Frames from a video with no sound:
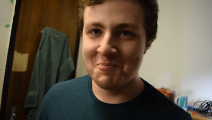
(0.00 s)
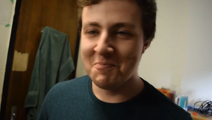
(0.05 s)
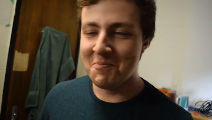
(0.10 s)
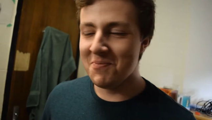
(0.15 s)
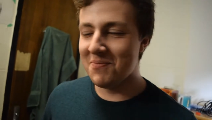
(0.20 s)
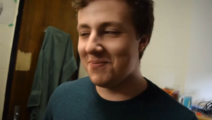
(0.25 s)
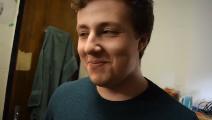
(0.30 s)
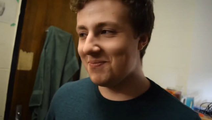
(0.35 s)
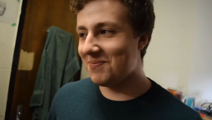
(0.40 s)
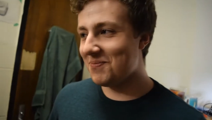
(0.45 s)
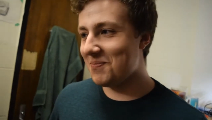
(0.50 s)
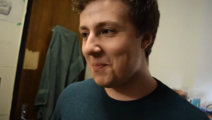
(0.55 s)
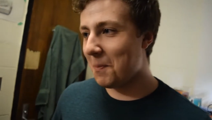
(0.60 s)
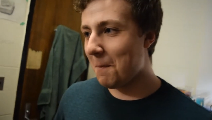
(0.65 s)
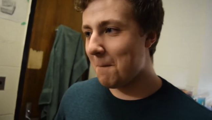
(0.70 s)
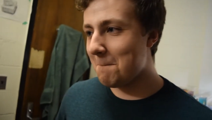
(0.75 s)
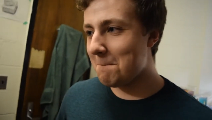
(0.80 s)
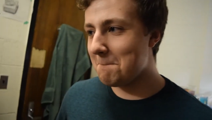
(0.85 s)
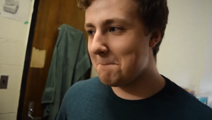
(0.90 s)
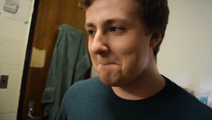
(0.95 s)

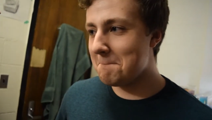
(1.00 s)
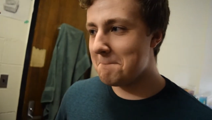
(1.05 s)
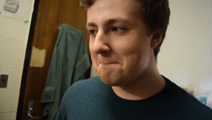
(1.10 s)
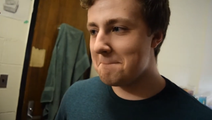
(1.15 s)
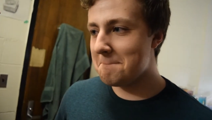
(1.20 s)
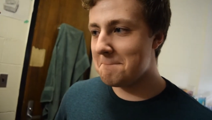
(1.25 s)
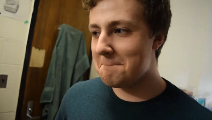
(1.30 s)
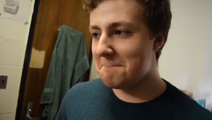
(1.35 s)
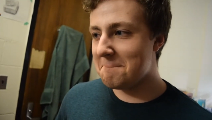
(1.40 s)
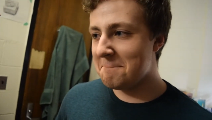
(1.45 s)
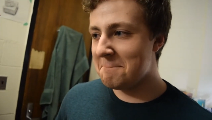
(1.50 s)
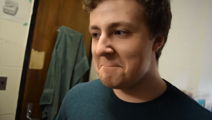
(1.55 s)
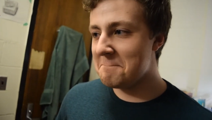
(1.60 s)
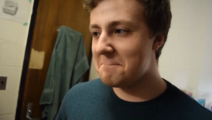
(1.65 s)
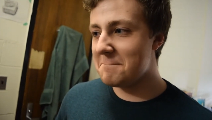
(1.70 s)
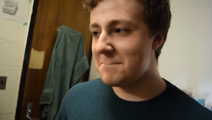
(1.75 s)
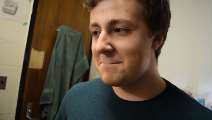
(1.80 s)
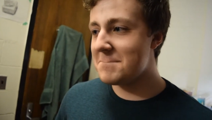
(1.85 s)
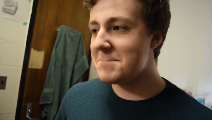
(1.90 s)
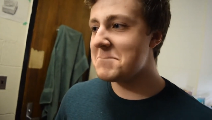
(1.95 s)

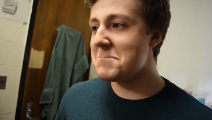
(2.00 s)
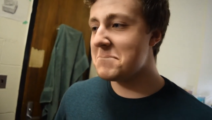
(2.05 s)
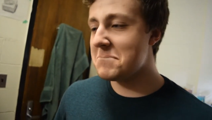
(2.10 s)
(no one is talking)